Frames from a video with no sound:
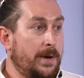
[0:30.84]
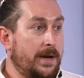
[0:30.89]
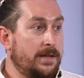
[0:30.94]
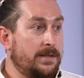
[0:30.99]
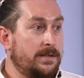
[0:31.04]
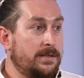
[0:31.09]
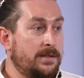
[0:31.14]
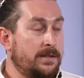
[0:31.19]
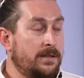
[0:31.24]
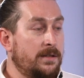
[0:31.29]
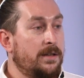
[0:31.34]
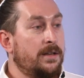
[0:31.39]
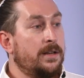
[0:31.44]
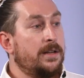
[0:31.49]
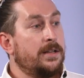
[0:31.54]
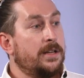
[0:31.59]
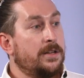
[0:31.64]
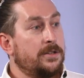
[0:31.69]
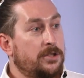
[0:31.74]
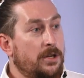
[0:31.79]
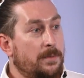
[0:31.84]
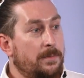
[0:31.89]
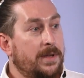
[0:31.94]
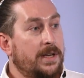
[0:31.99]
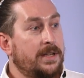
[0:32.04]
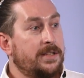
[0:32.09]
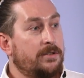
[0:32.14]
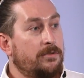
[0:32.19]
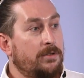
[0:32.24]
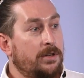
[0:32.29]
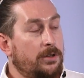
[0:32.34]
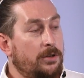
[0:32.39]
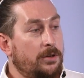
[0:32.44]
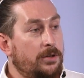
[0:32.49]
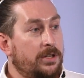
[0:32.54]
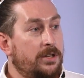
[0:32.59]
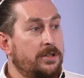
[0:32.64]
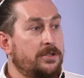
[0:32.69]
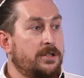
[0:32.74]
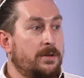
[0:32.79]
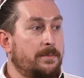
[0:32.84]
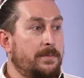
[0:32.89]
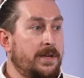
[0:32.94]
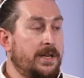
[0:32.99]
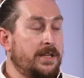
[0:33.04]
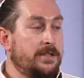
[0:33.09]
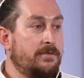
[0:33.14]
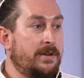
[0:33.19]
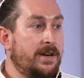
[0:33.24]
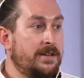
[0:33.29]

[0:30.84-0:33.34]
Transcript: US. Now, some things are included and some things are